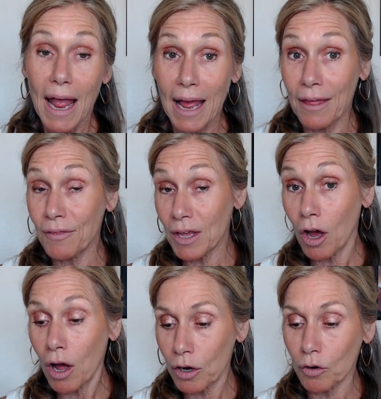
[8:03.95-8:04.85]
and the
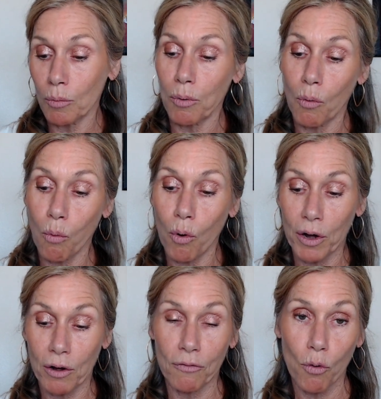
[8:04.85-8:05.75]
honorable
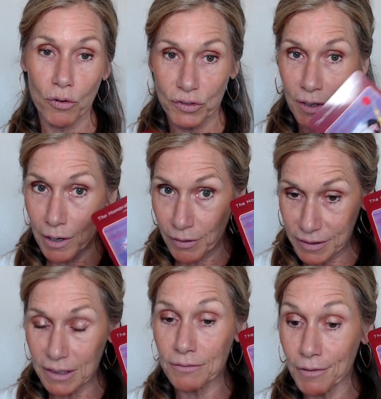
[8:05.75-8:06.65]
warrior. Of course, in
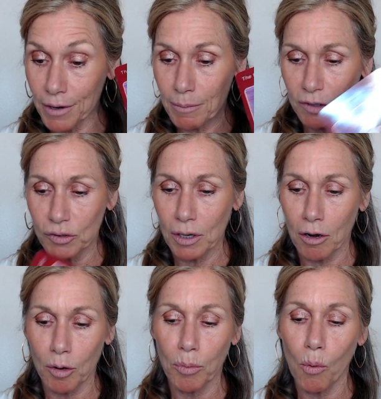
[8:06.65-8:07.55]
Aries, it's very much the
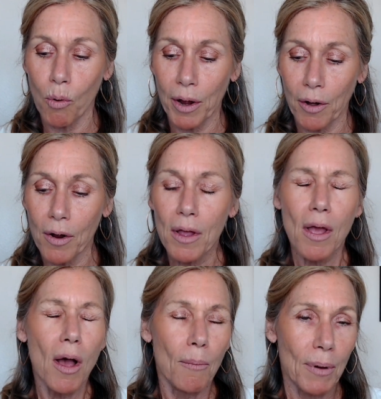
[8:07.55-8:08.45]
honorable warrior,
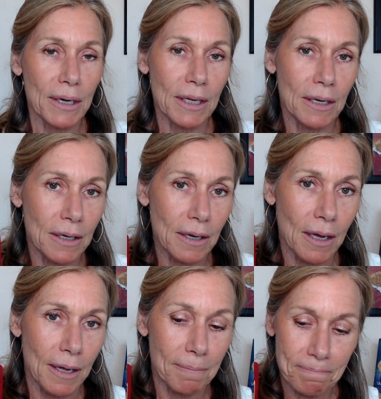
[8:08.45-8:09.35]
but in
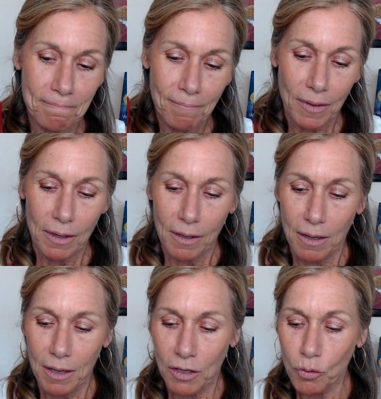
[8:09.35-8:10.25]

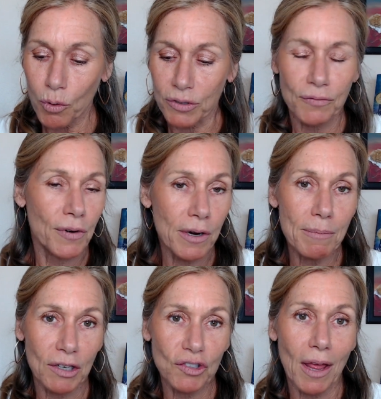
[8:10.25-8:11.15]
Taurus, very
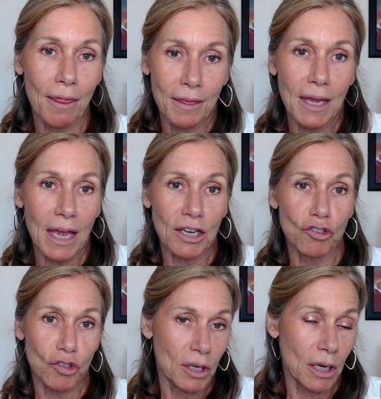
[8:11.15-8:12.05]
much the
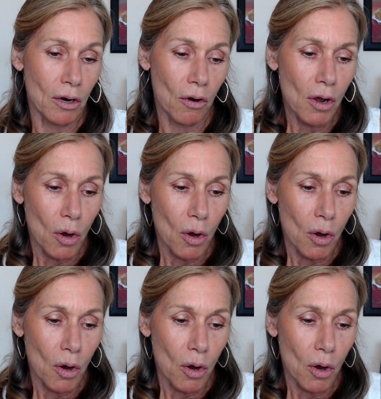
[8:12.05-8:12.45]
engineer.